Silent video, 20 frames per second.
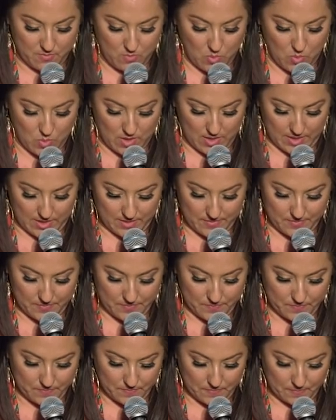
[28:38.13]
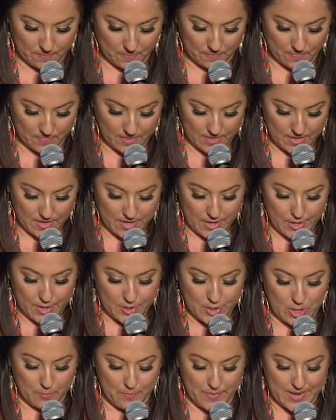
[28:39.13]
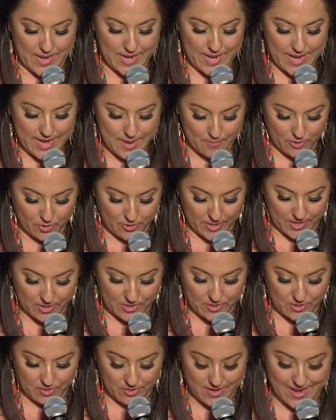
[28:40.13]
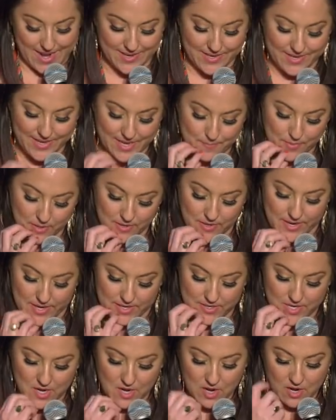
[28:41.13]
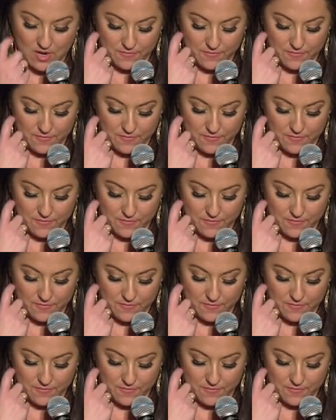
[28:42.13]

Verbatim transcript: even more? You're being hypocritical and a hypocrite.